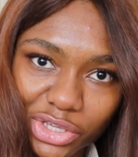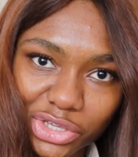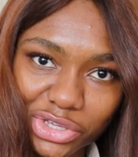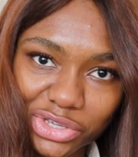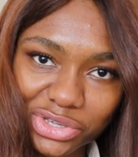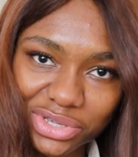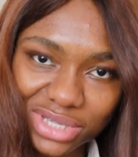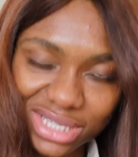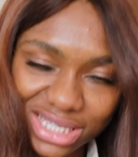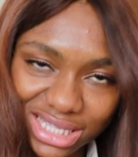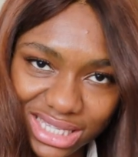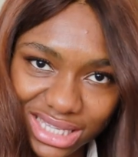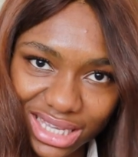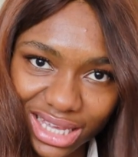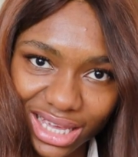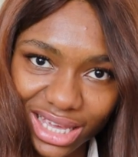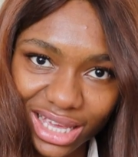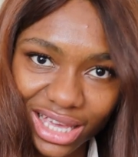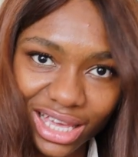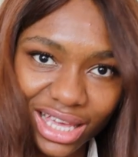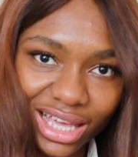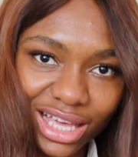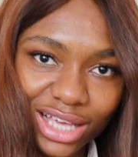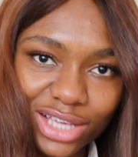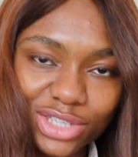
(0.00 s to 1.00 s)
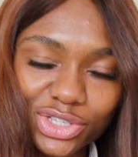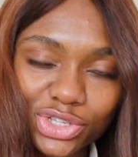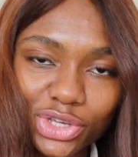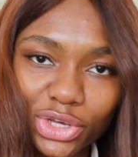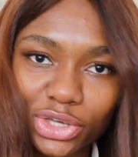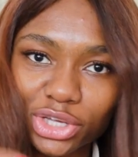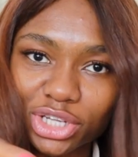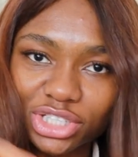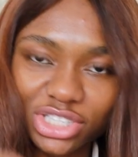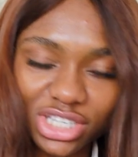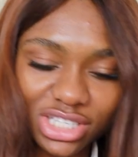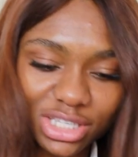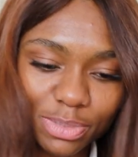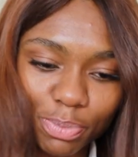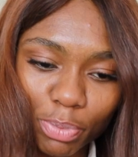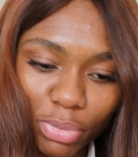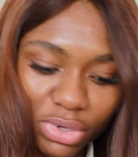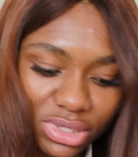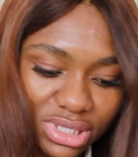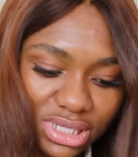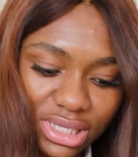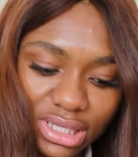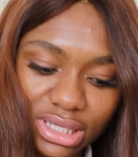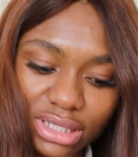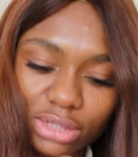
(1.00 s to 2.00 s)
You see, so you're just
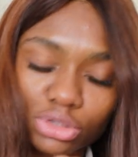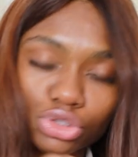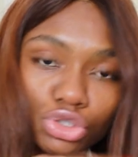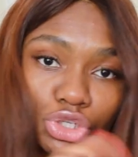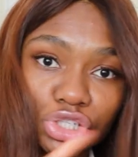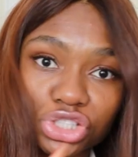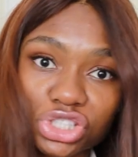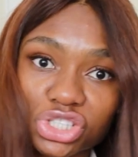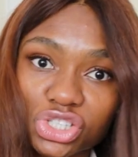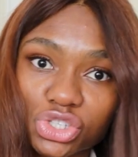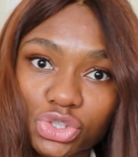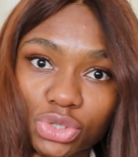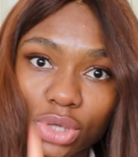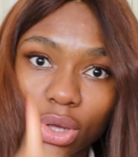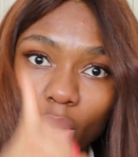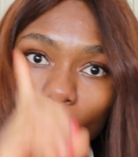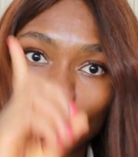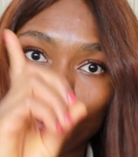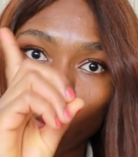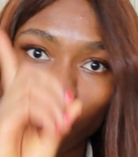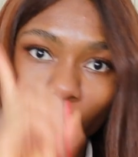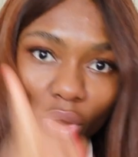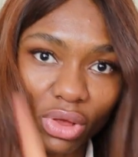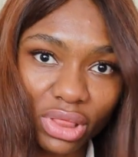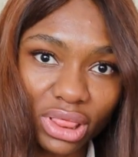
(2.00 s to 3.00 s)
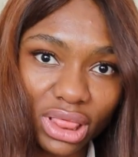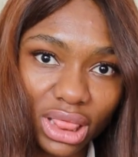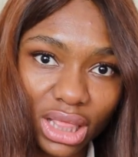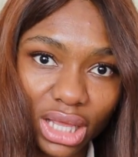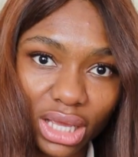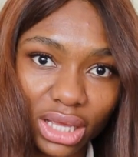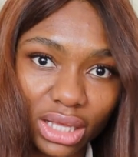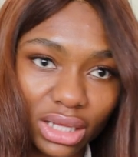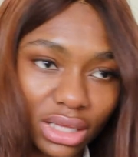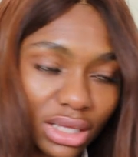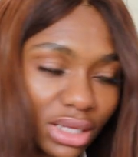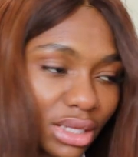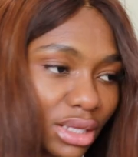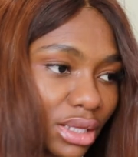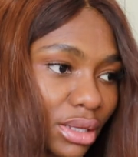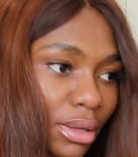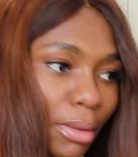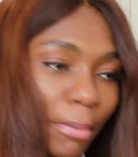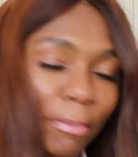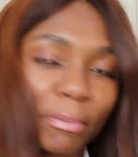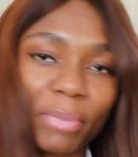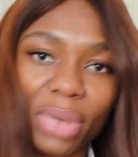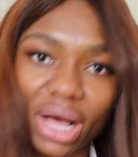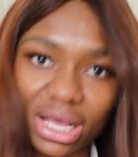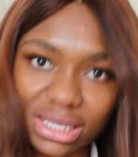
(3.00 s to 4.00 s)
putting, you're just doing one thing,
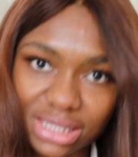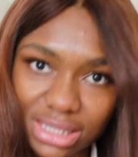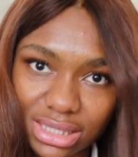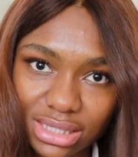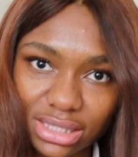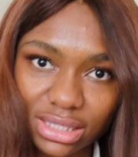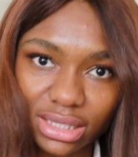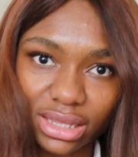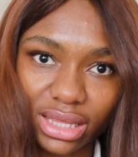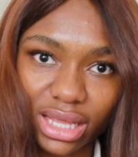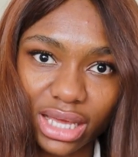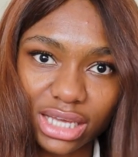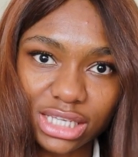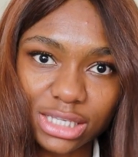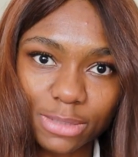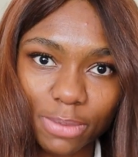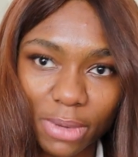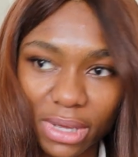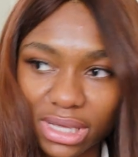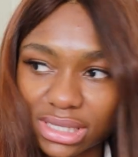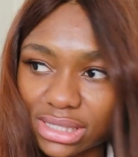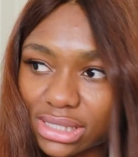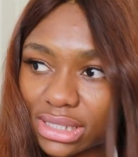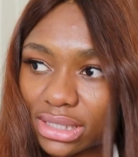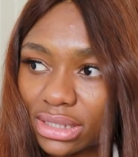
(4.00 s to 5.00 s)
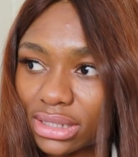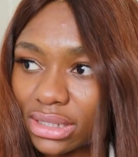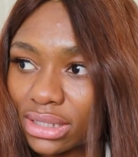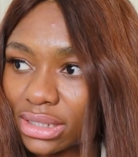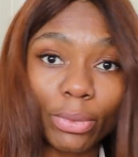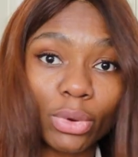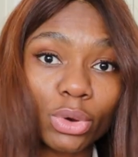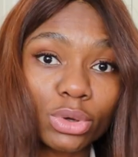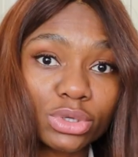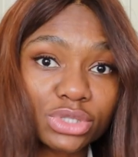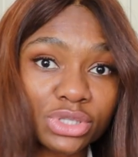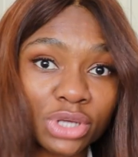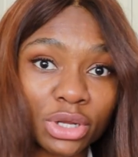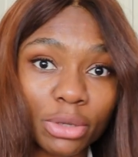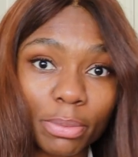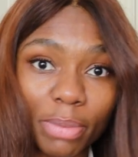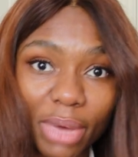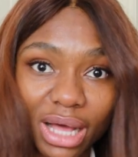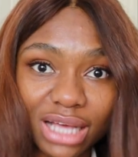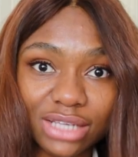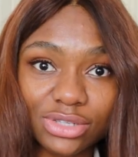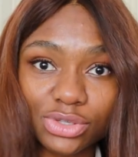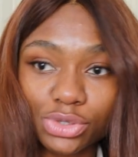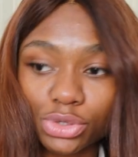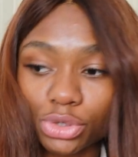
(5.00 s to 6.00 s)
pass it to the next person. Who's gonna
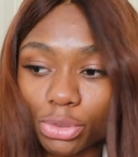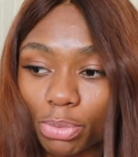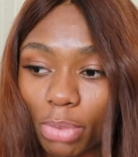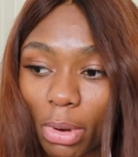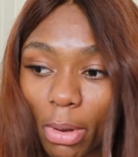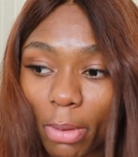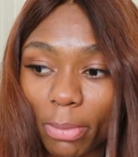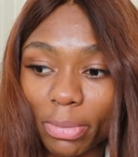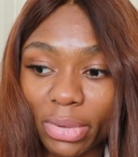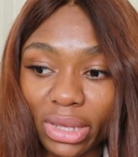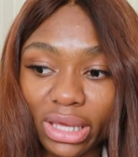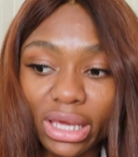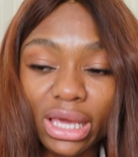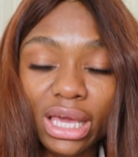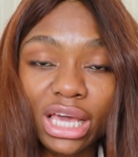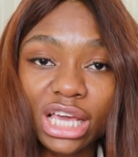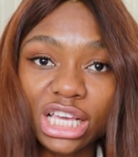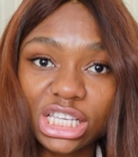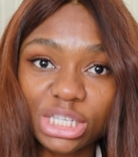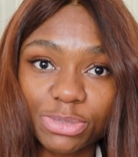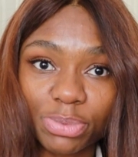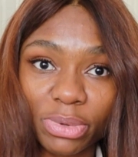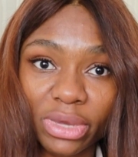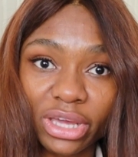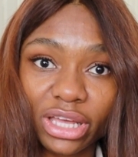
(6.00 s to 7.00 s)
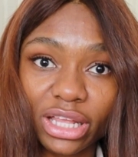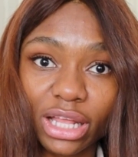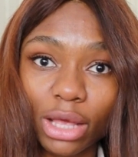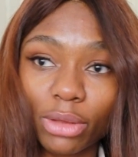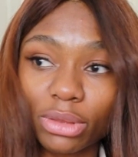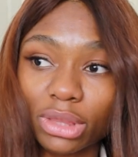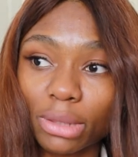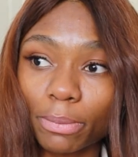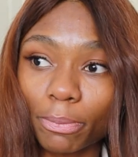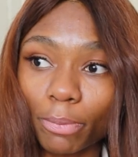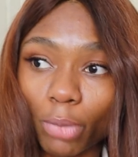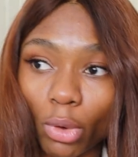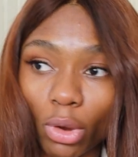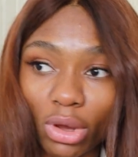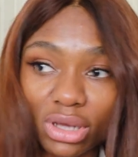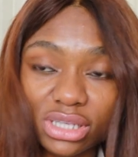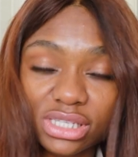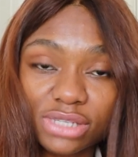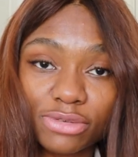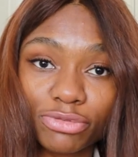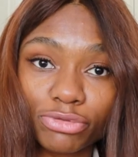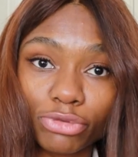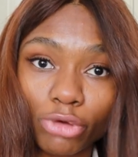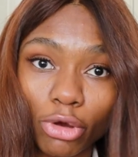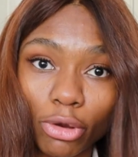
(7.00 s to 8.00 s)
pass to you probably is bringing out the
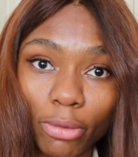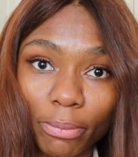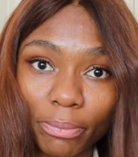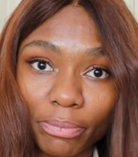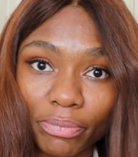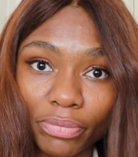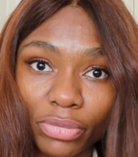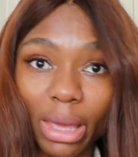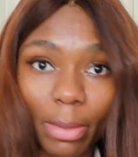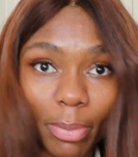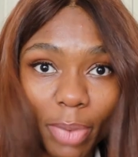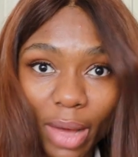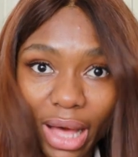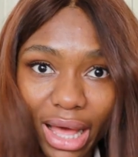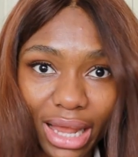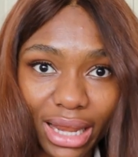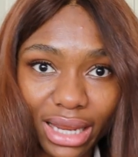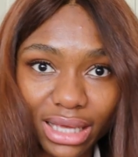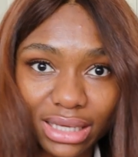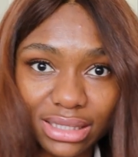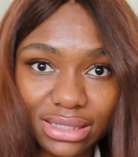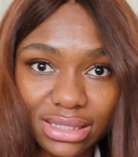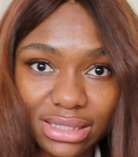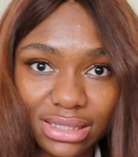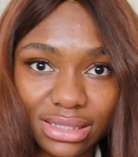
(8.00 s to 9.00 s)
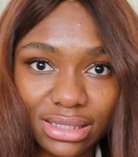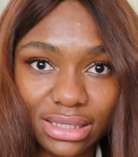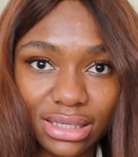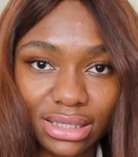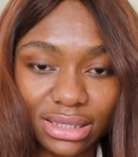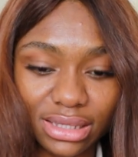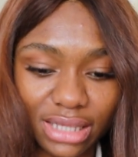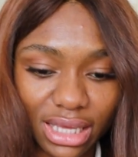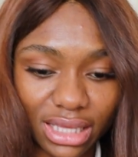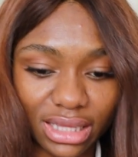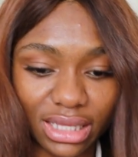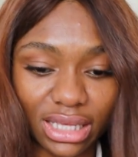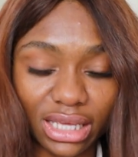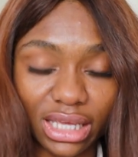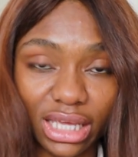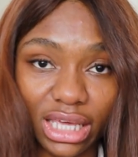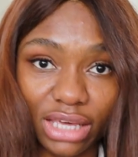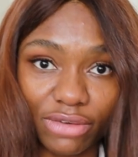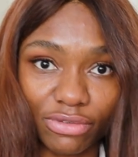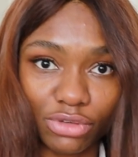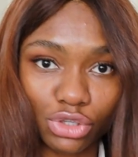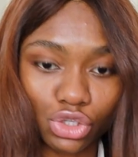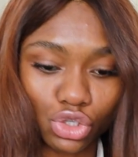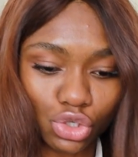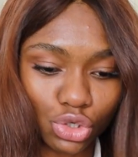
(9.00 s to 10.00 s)
box from a pallet, then they
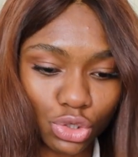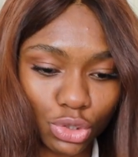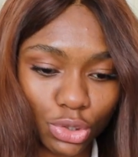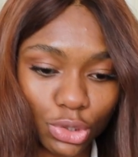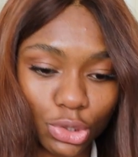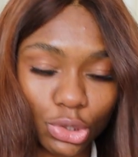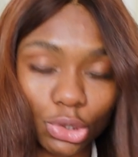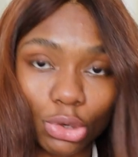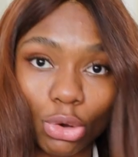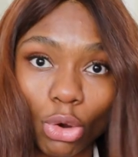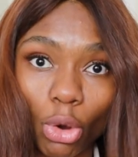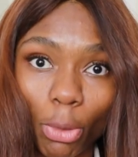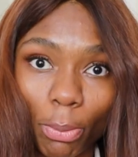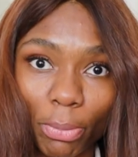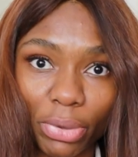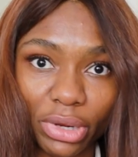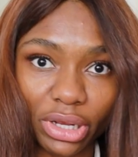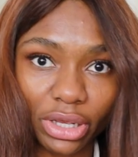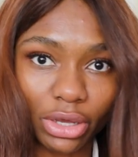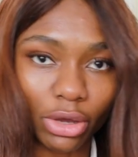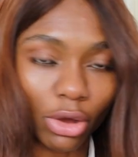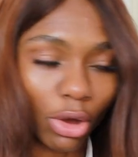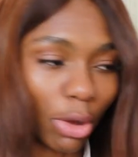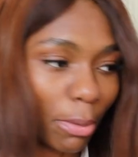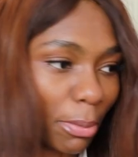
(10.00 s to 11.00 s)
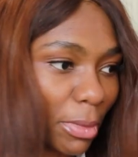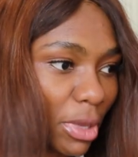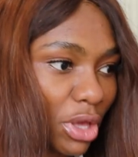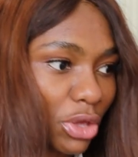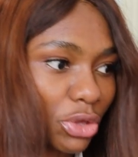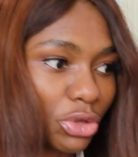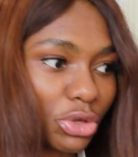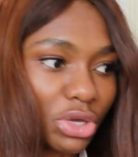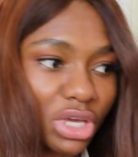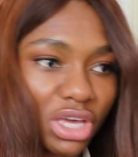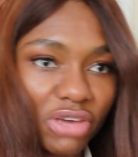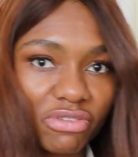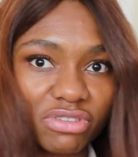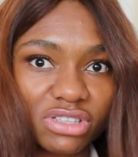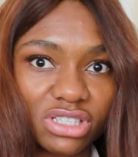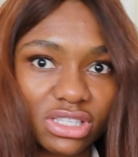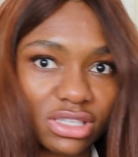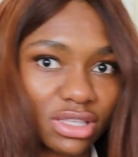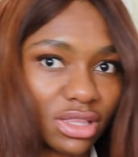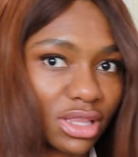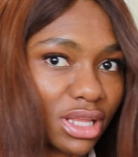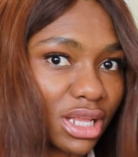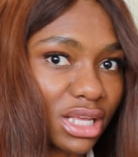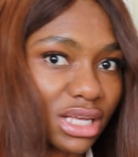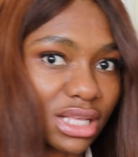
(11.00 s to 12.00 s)
give it to you, you open it up, you give it
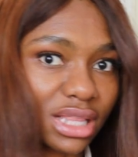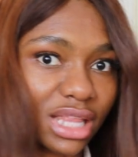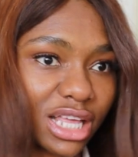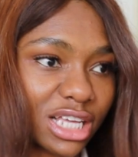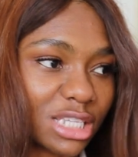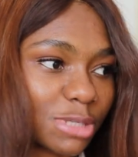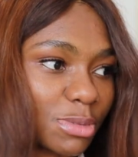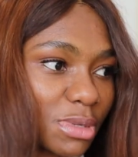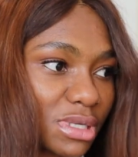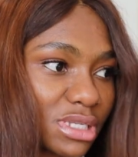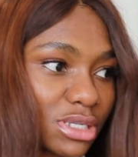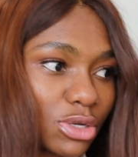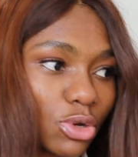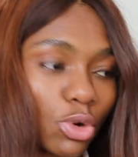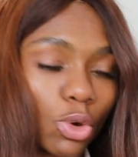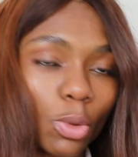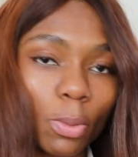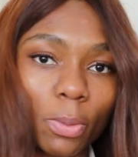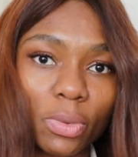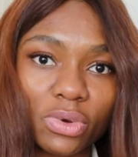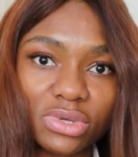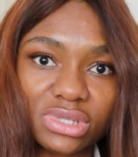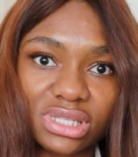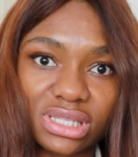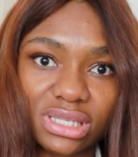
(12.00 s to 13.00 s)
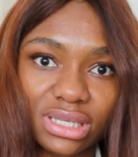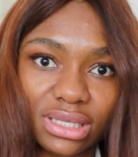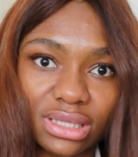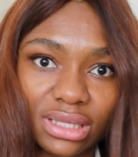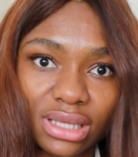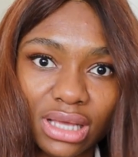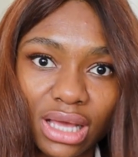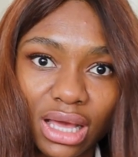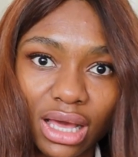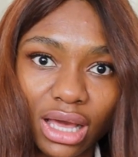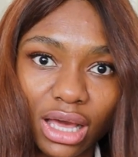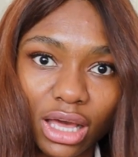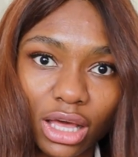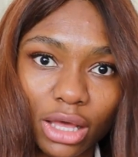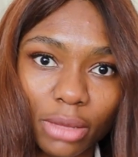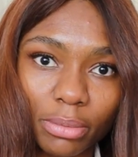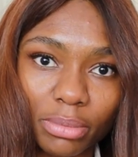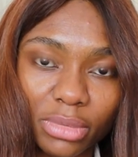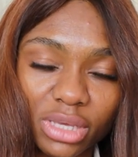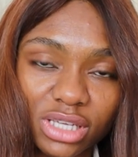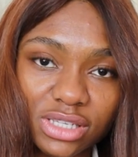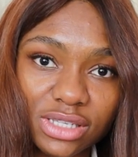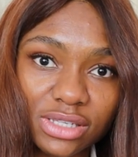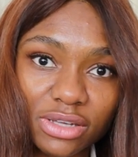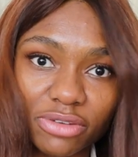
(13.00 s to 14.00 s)
to the ne next person, who puts in
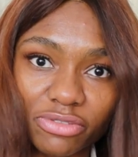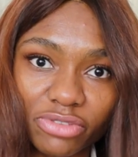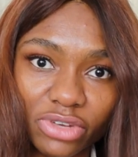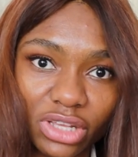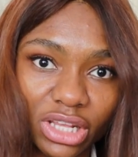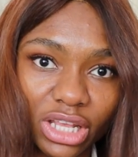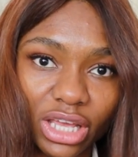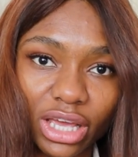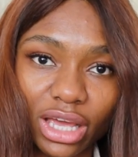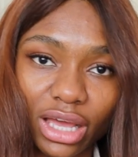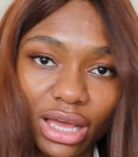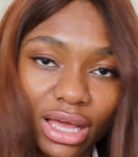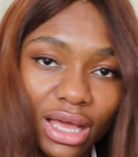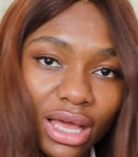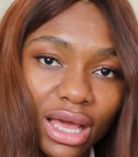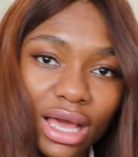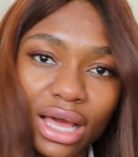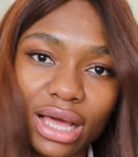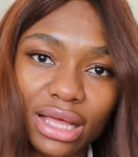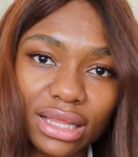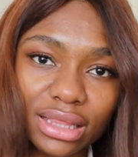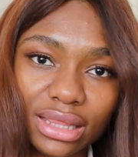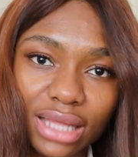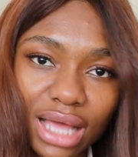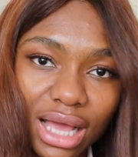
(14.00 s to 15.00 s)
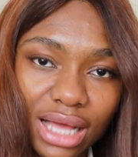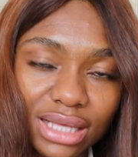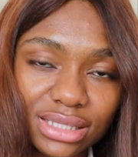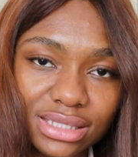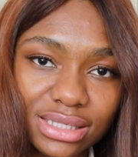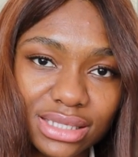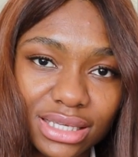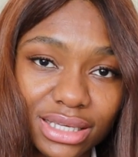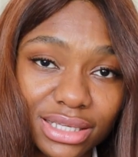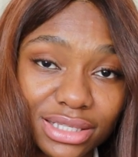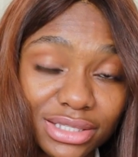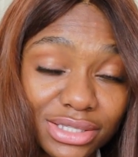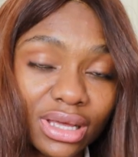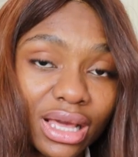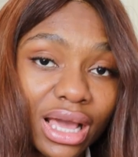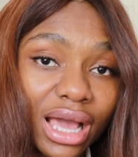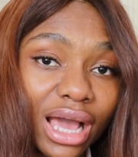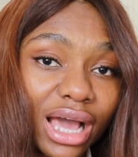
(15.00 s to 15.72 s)
um, a souvenir, and that's it.